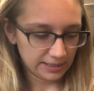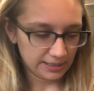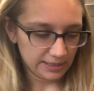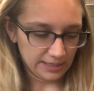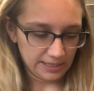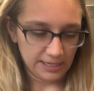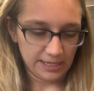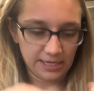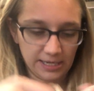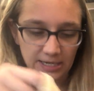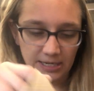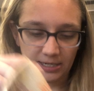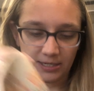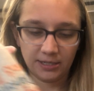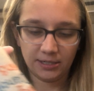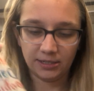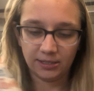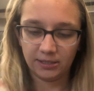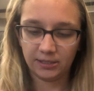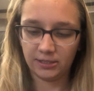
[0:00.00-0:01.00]
the
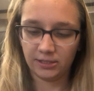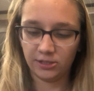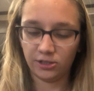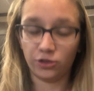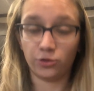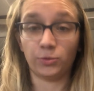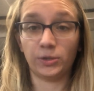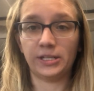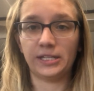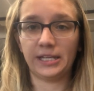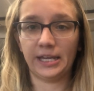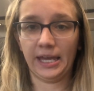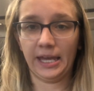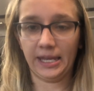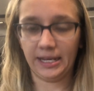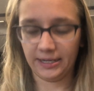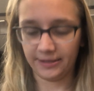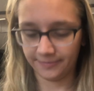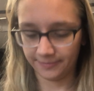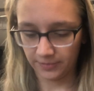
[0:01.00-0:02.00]

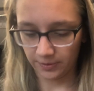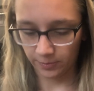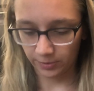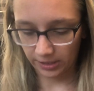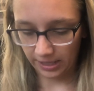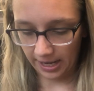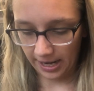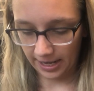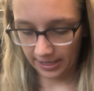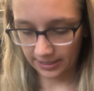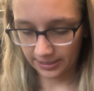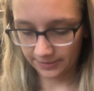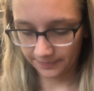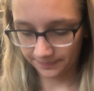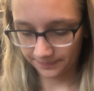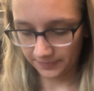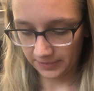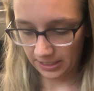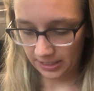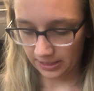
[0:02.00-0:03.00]
310, the black,
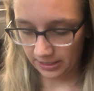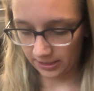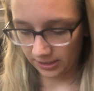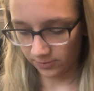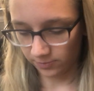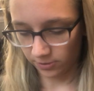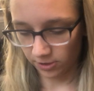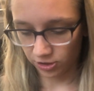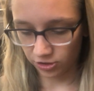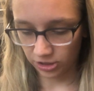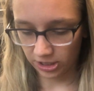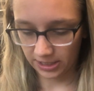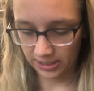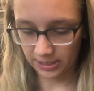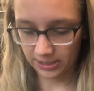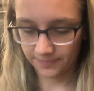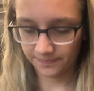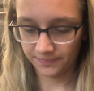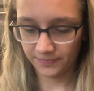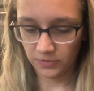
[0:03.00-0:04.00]
in this
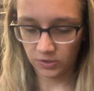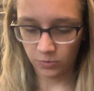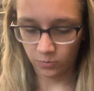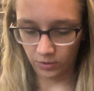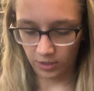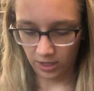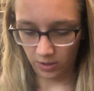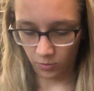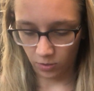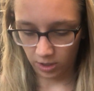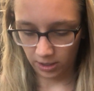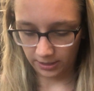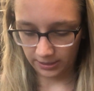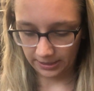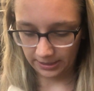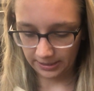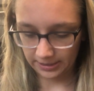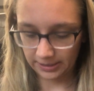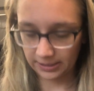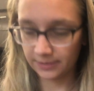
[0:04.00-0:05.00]
project when I work on
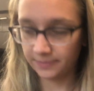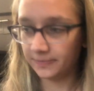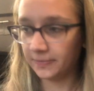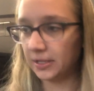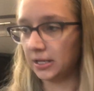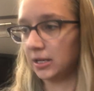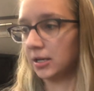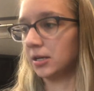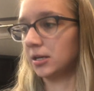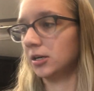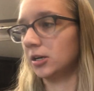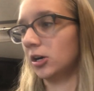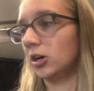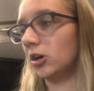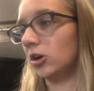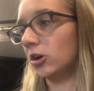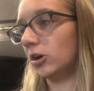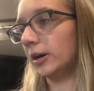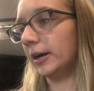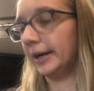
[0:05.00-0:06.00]
this
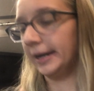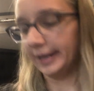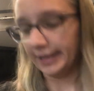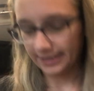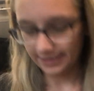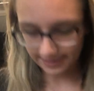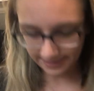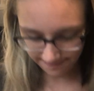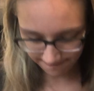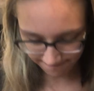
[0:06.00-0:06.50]
on